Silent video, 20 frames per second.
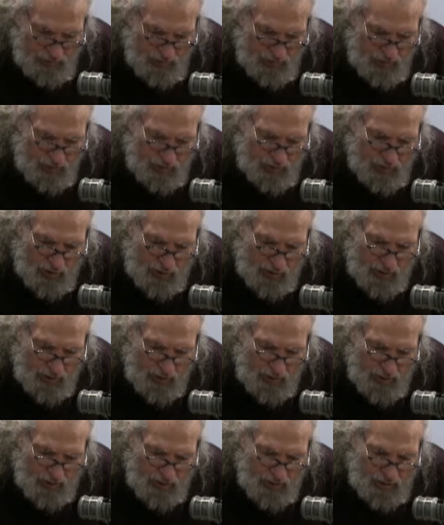so uh,
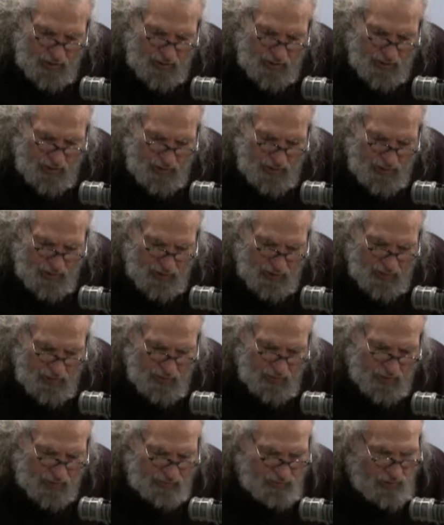uh,
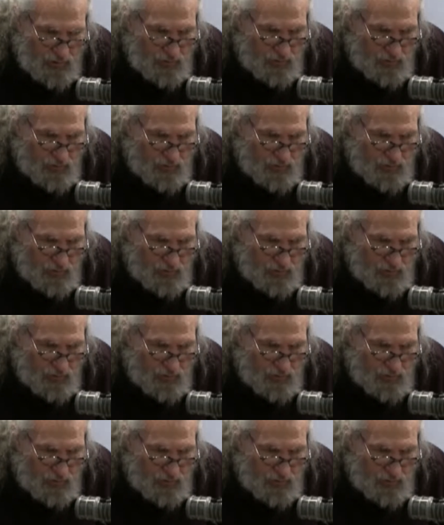you have to